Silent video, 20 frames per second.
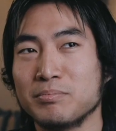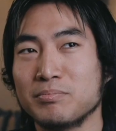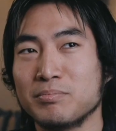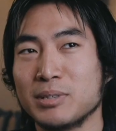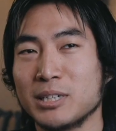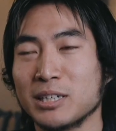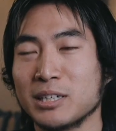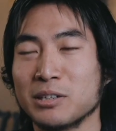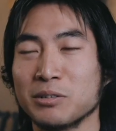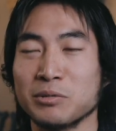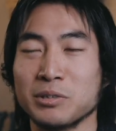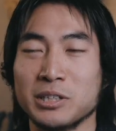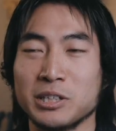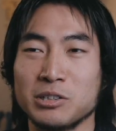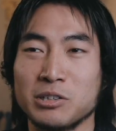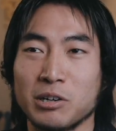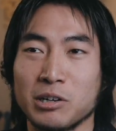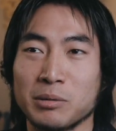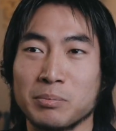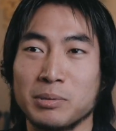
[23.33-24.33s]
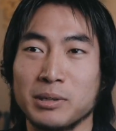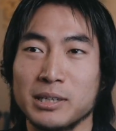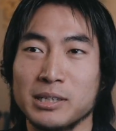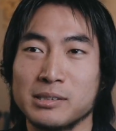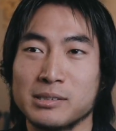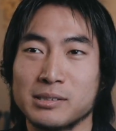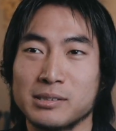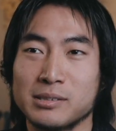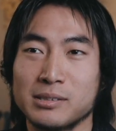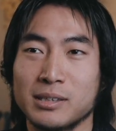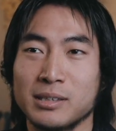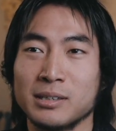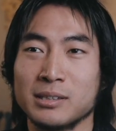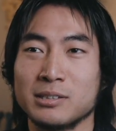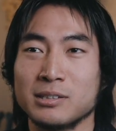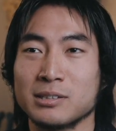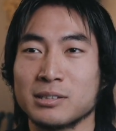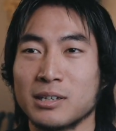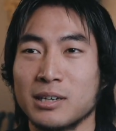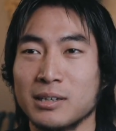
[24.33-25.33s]
being in a really dark place. I had
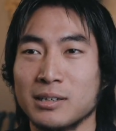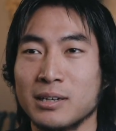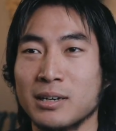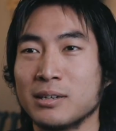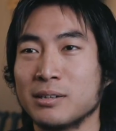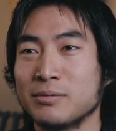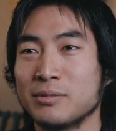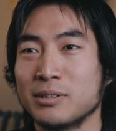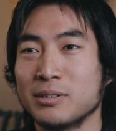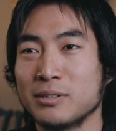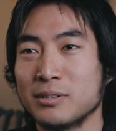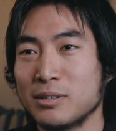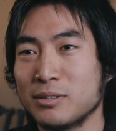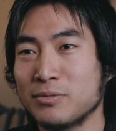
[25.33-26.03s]
just gotten out of a